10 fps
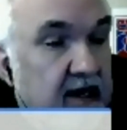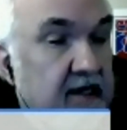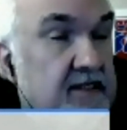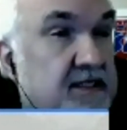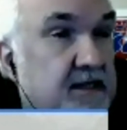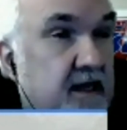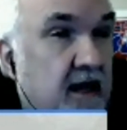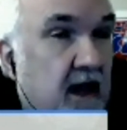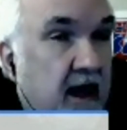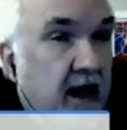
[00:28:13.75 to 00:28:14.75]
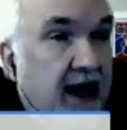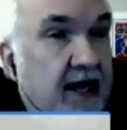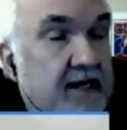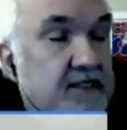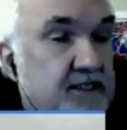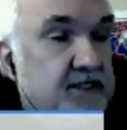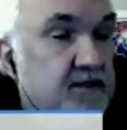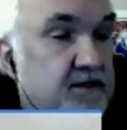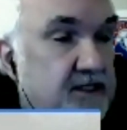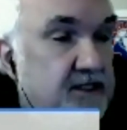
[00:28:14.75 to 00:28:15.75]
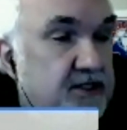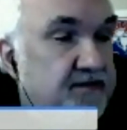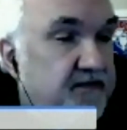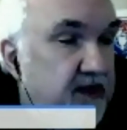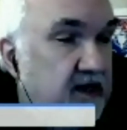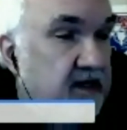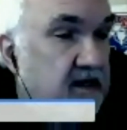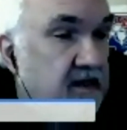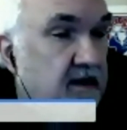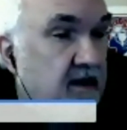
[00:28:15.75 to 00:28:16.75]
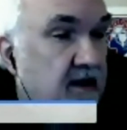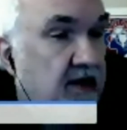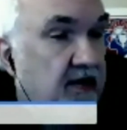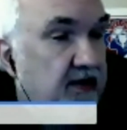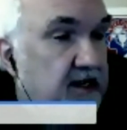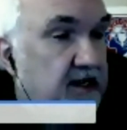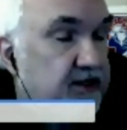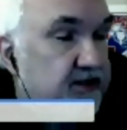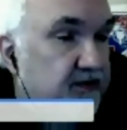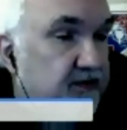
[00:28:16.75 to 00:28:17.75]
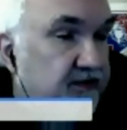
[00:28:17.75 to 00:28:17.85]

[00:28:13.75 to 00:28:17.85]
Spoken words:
is, as soon as you feel that you've